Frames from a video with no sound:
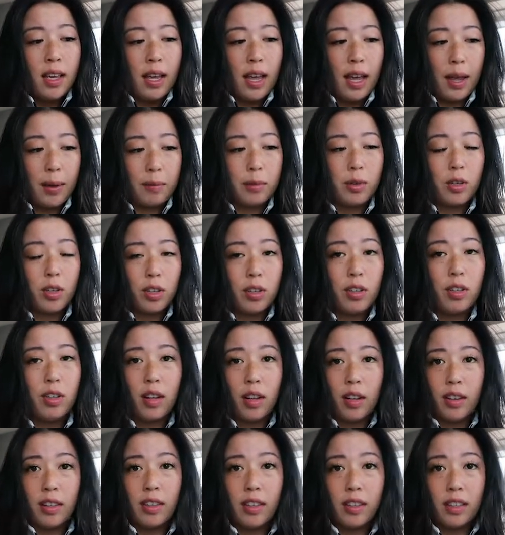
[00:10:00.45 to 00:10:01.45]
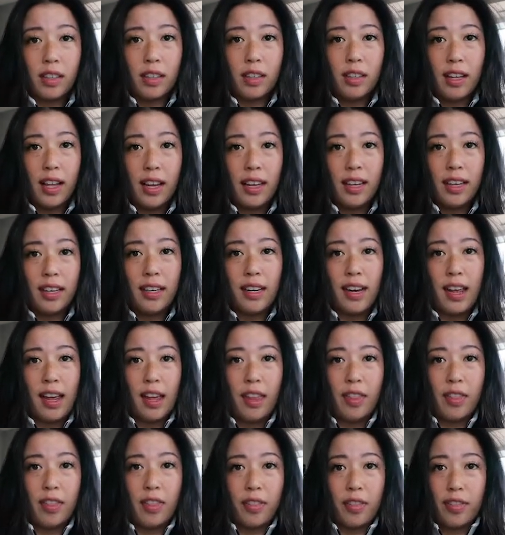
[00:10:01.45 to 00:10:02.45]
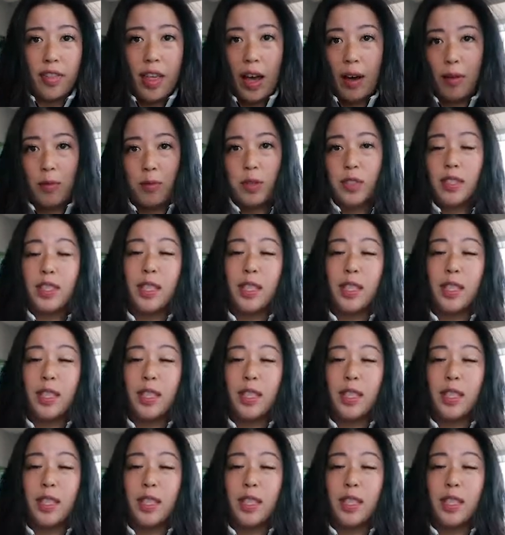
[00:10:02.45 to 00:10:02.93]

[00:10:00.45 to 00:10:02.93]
M curl on the client, and that was